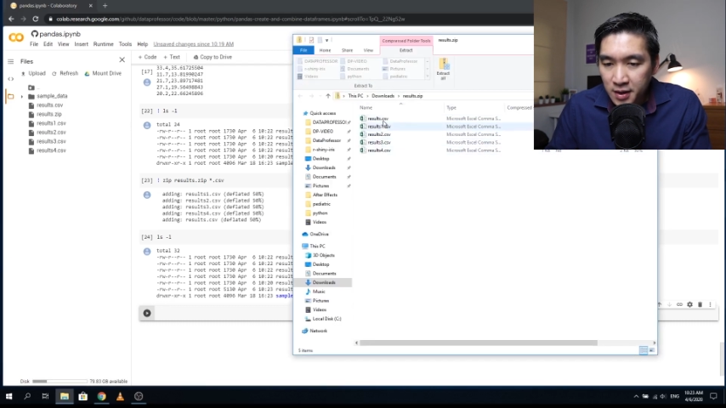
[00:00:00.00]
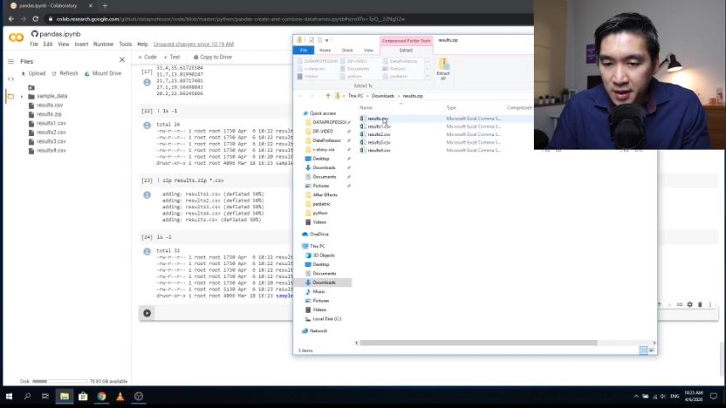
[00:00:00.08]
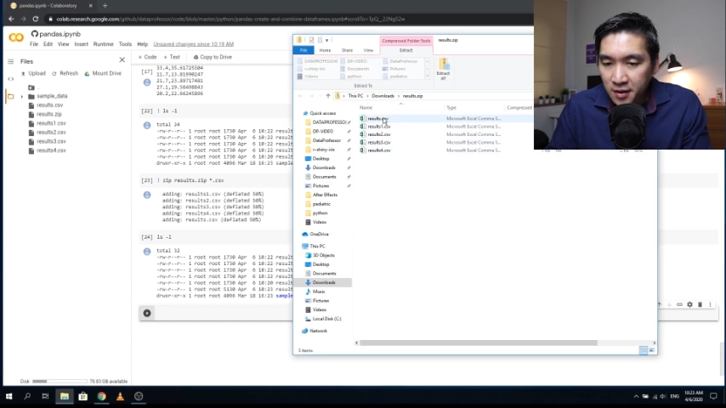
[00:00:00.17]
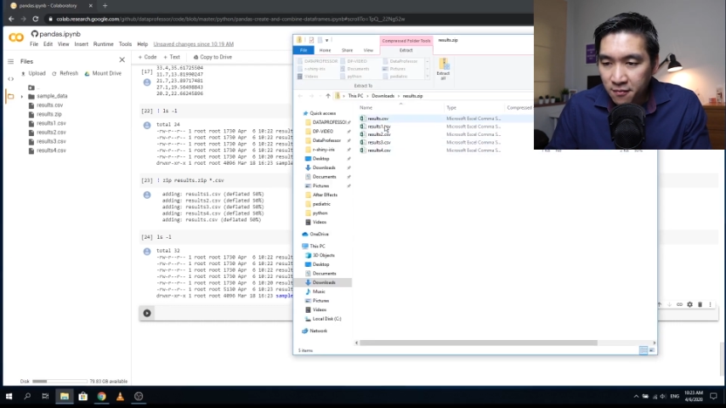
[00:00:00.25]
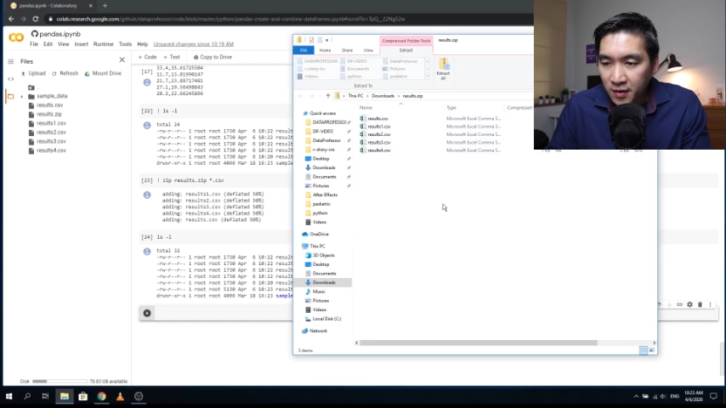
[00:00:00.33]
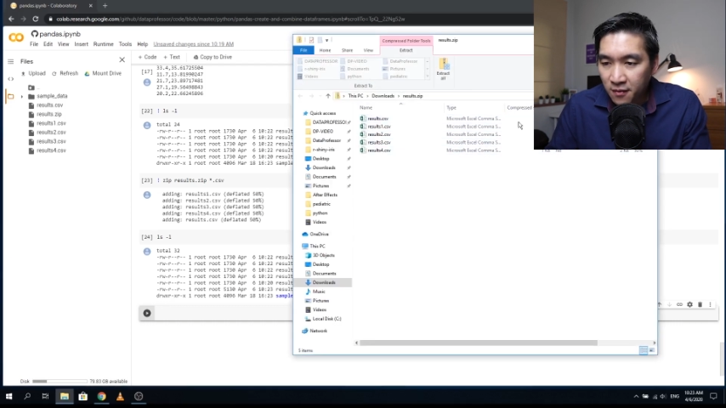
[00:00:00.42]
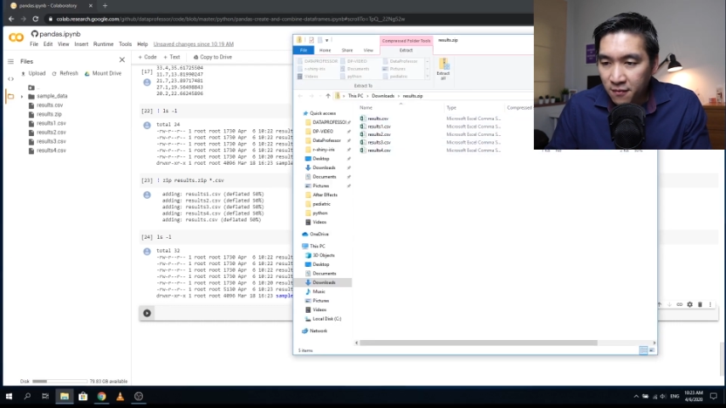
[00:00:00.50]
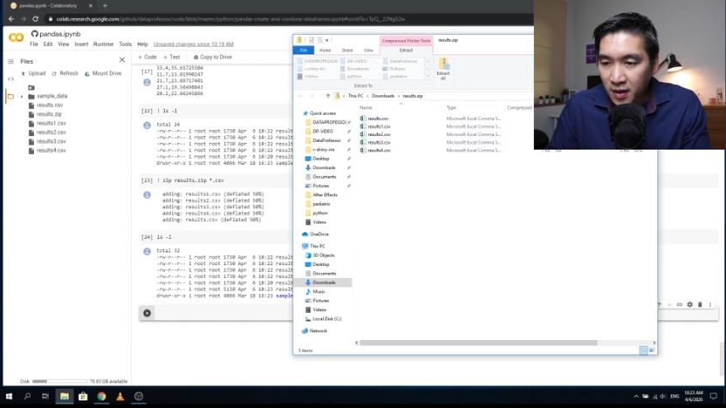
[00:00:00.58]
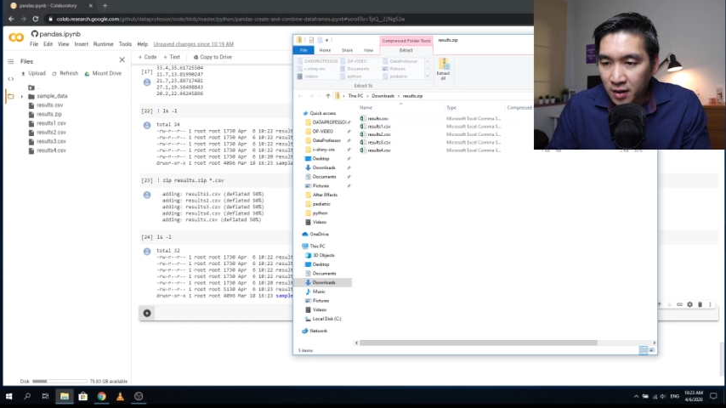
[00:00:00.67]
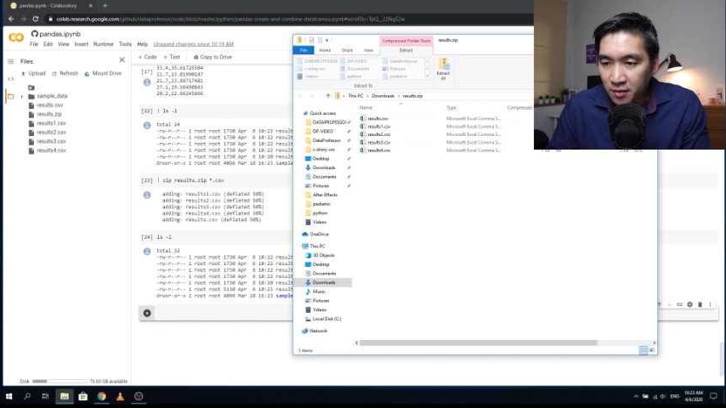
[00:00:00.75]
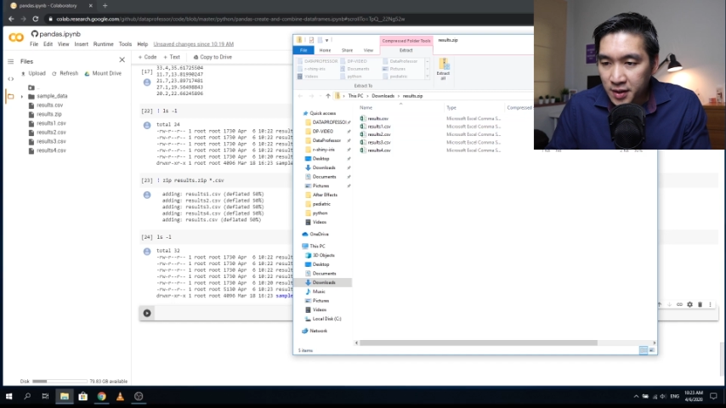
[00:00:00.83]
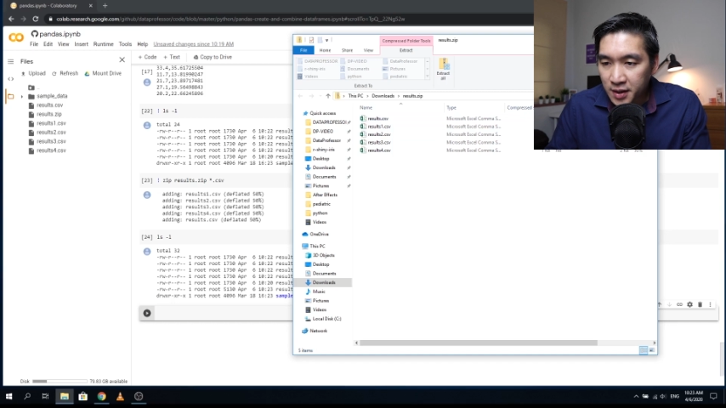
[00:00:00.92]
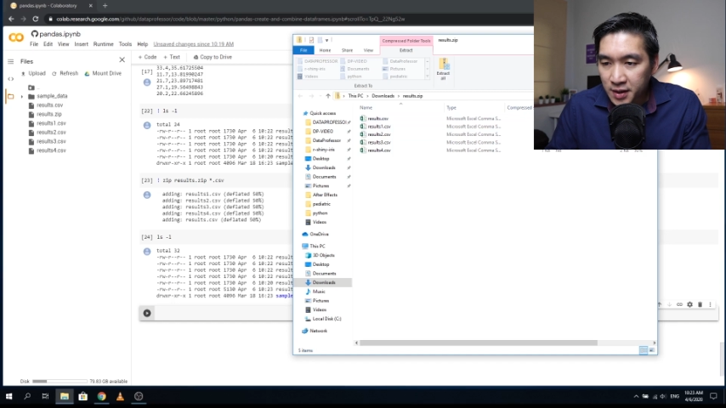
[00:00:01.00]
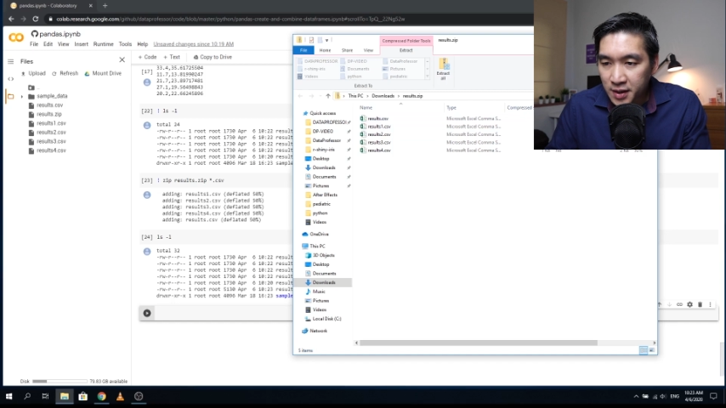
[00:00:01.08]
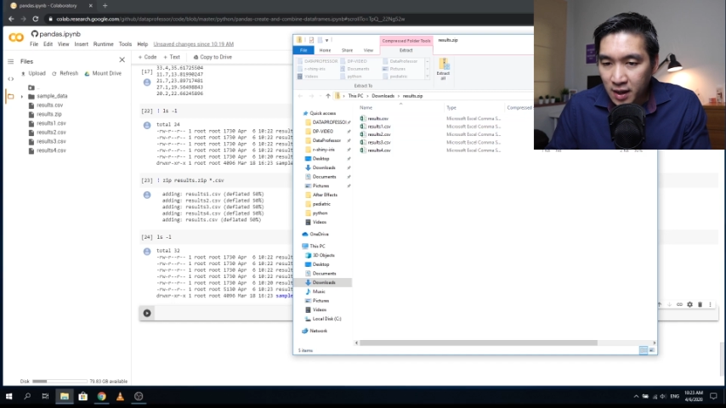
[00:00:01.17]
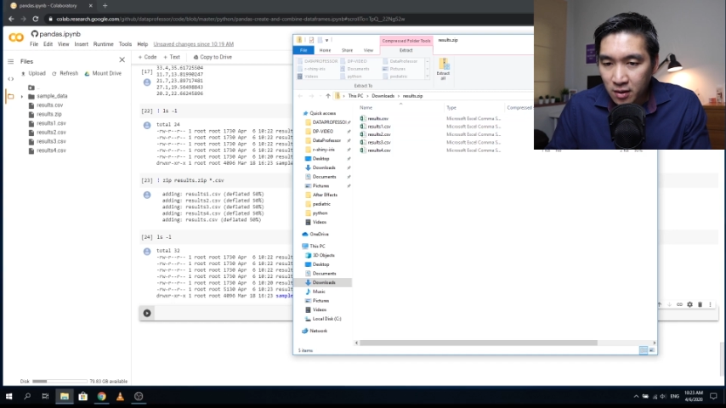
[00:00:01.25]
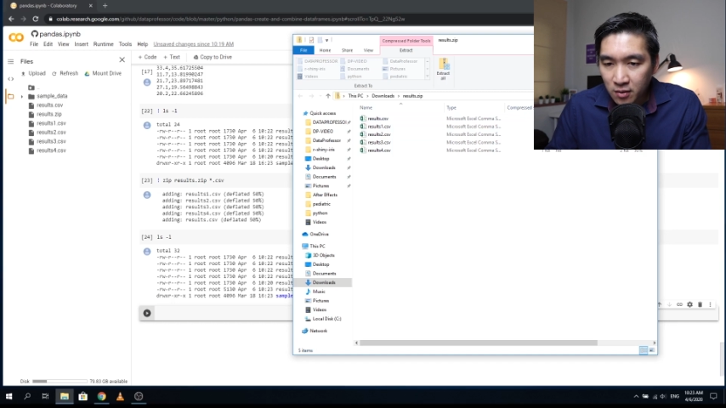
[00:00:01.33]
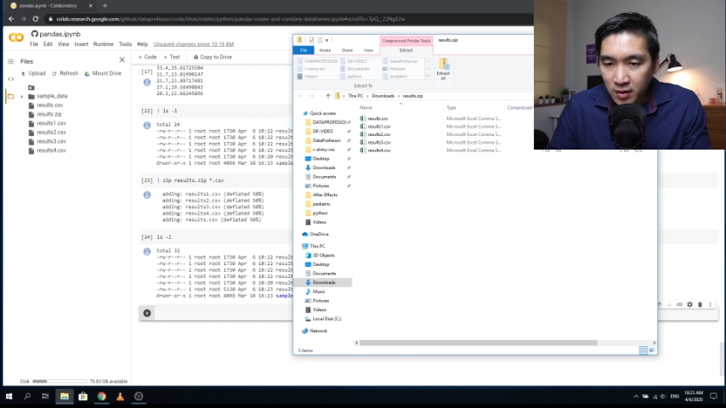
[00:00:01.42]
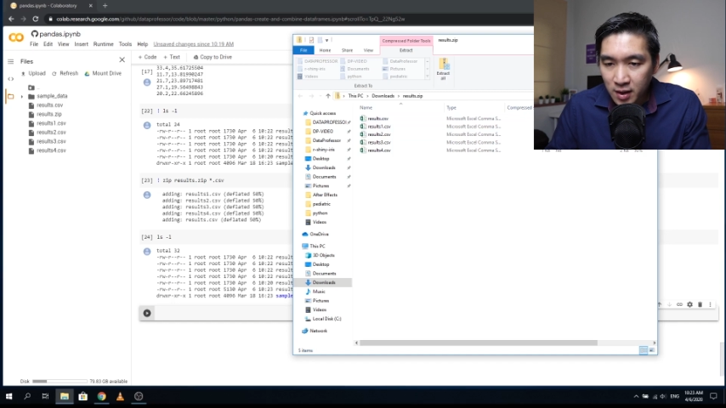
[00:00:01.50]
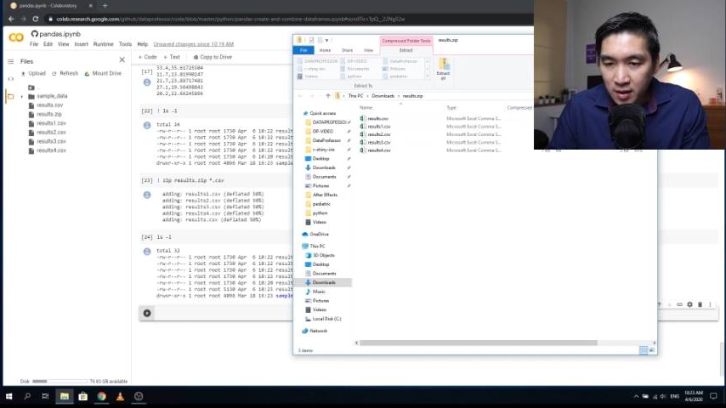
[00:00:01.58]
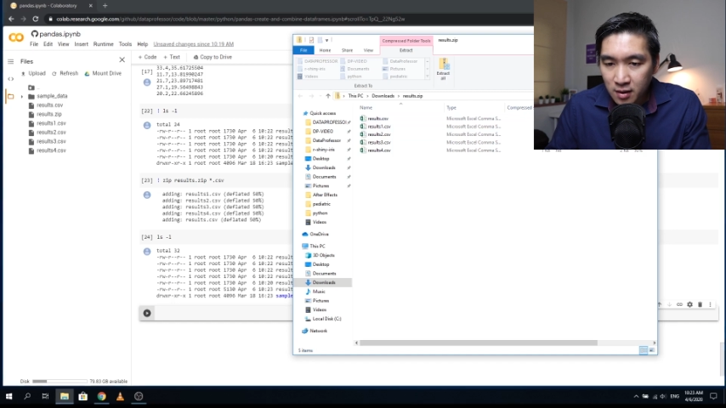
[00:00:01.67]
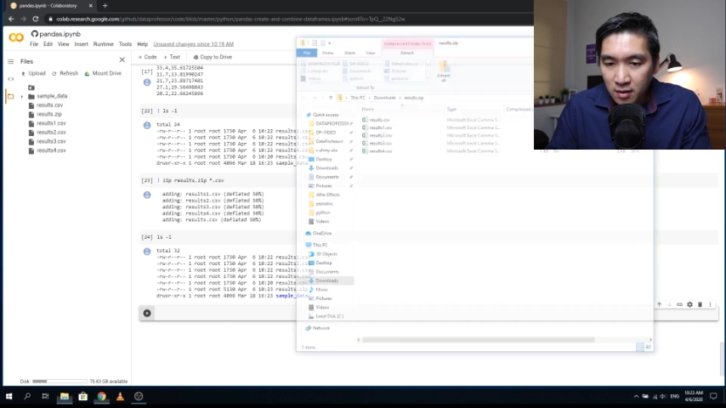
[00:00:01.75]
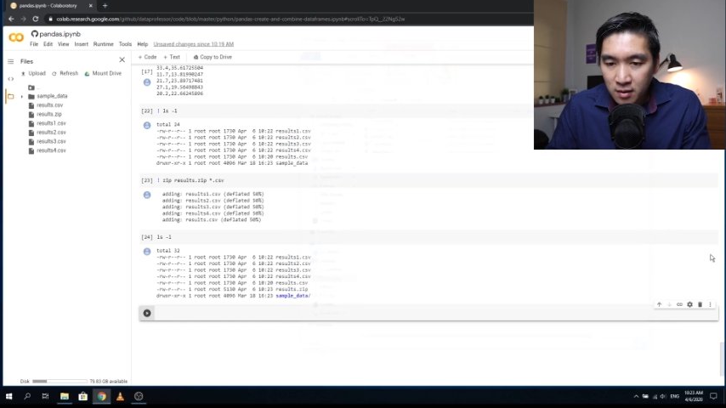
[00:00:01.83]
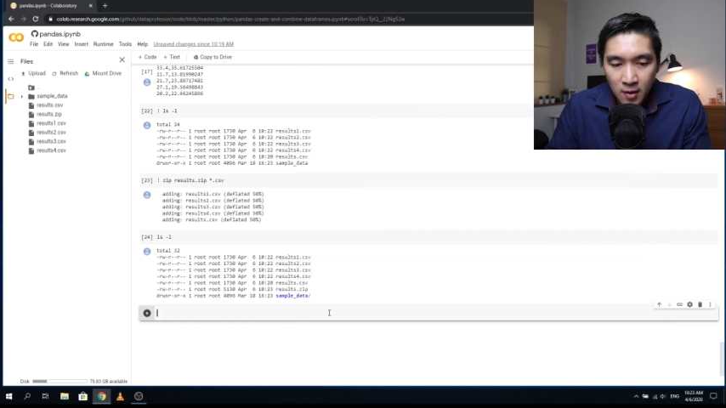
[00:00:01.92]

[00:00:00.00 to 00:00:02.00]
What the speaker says: CSV files is downloaded.